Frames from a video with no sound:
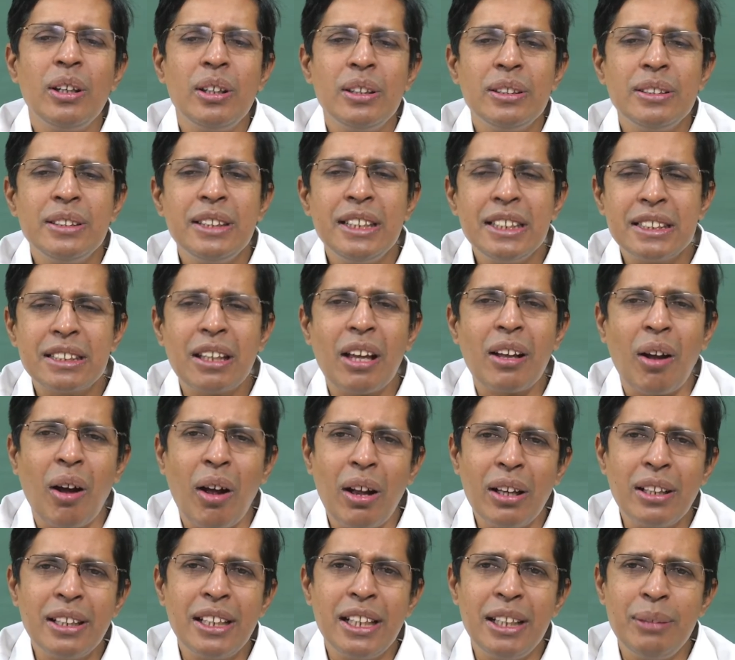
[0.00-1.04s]
these are
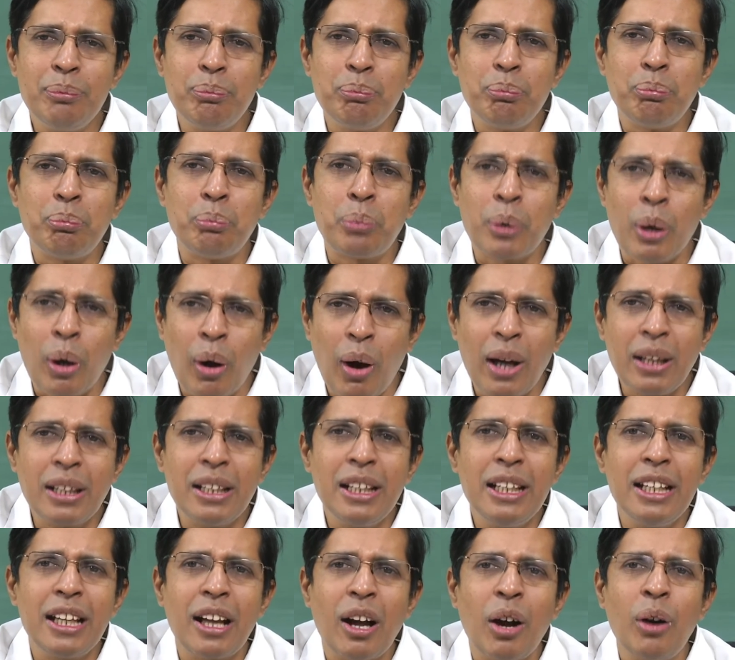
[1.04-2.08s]
all the
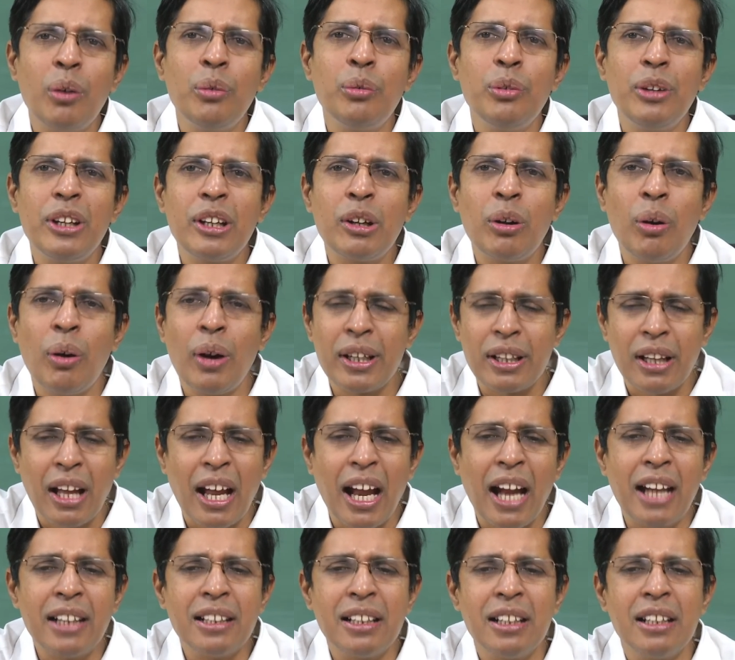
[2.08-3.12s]
broadly how we go and
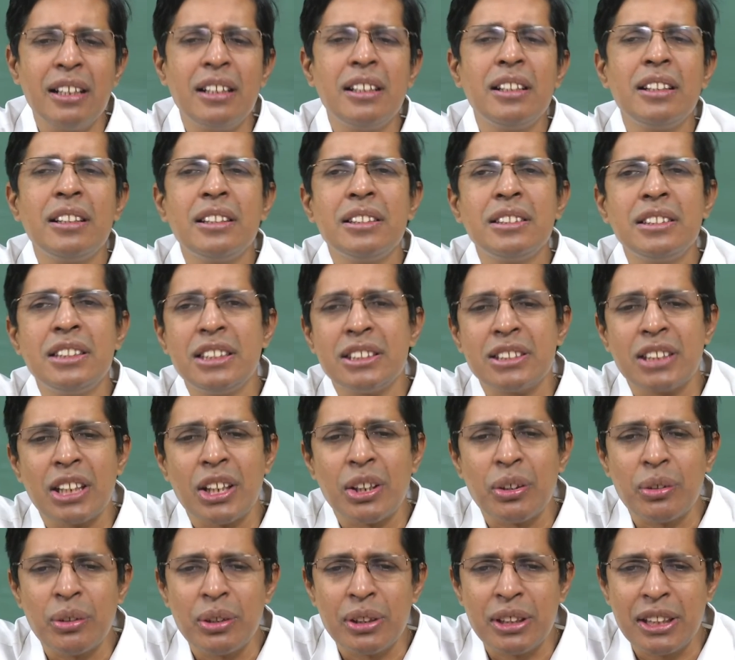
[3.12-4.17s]
handle these
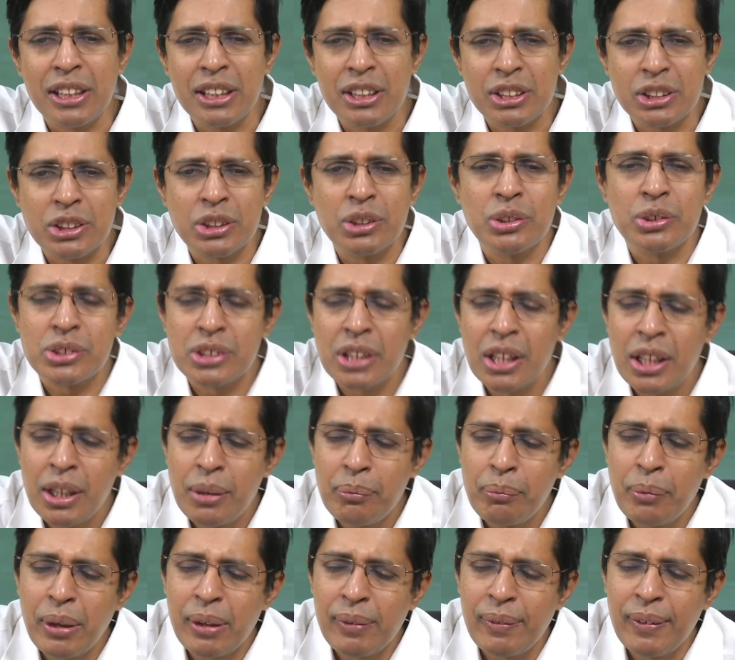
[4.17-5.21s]
security issues,
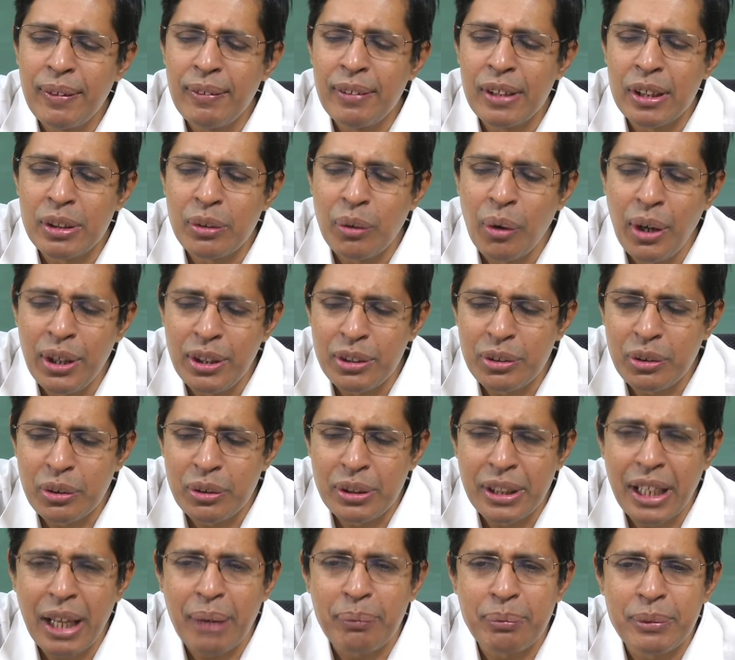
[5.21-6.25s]
but we will go into
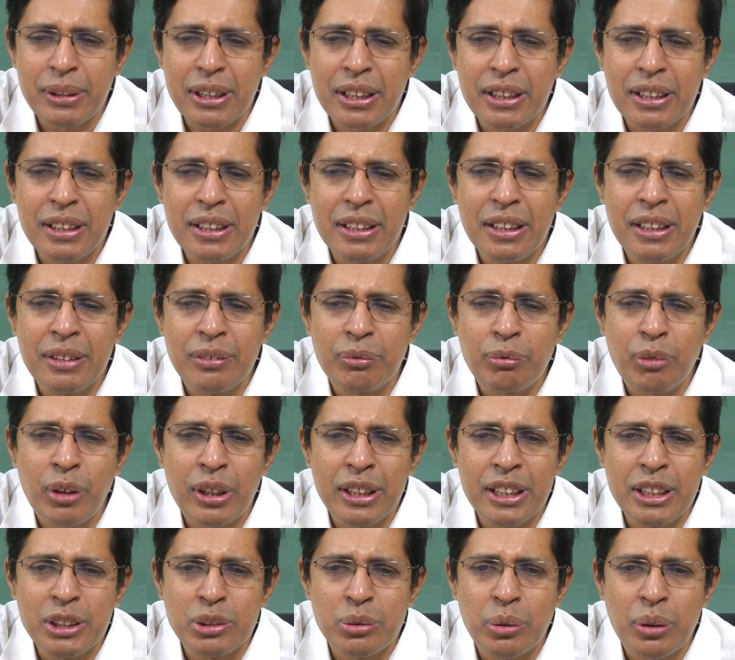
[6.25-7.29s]
depth for
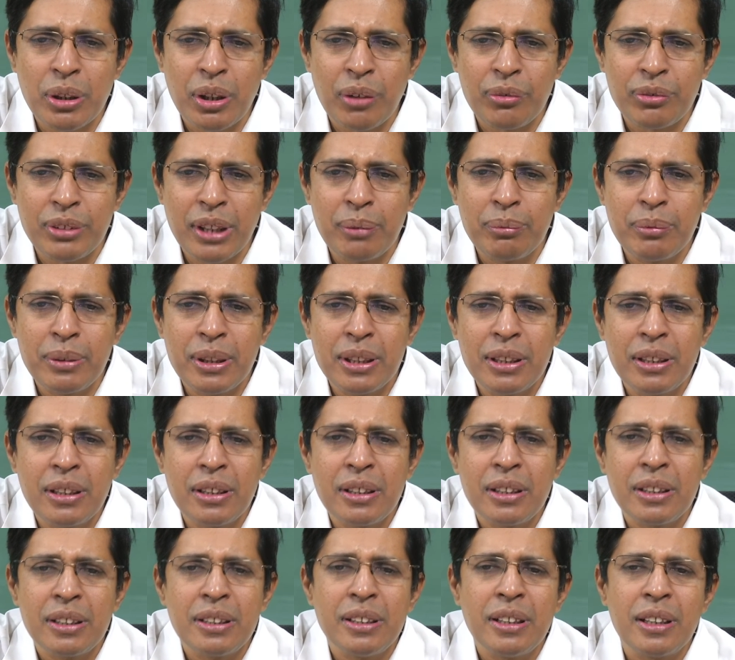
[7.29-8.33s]
each one of them
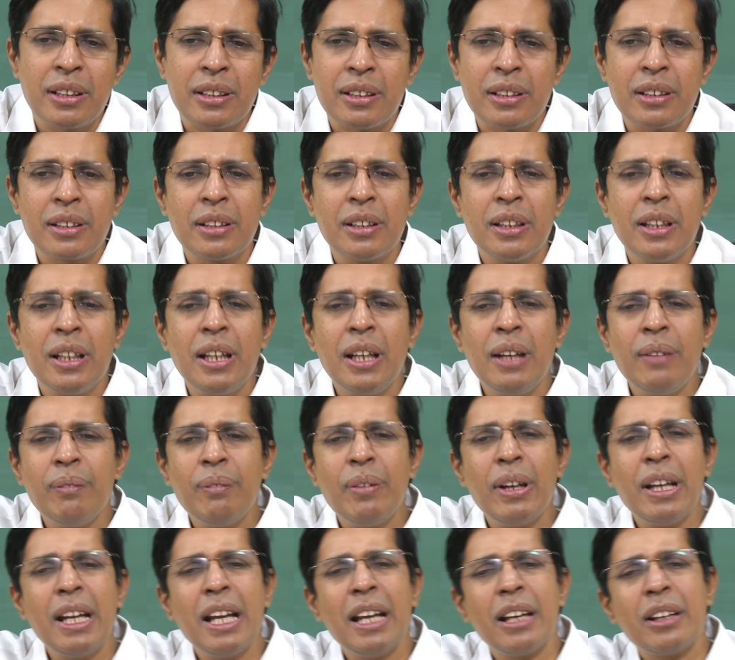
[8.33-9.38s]
here.
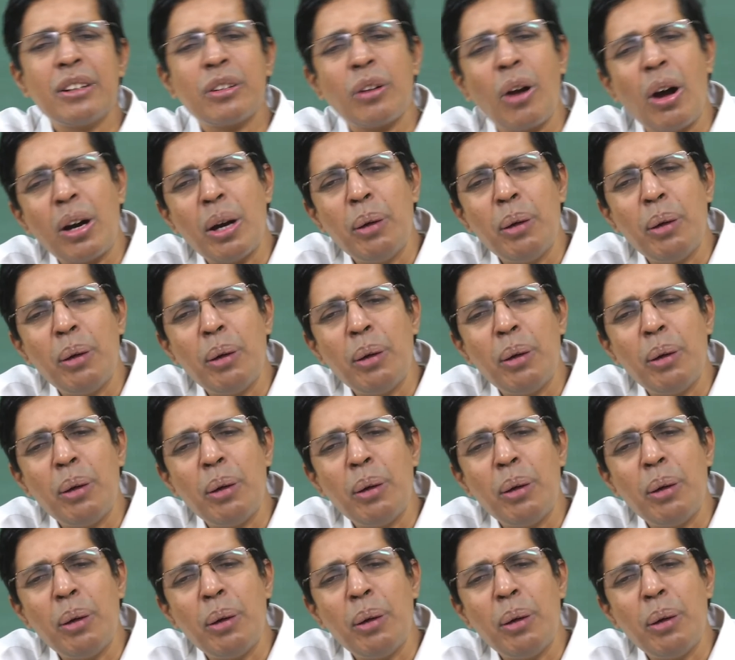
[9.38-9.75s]
When I talk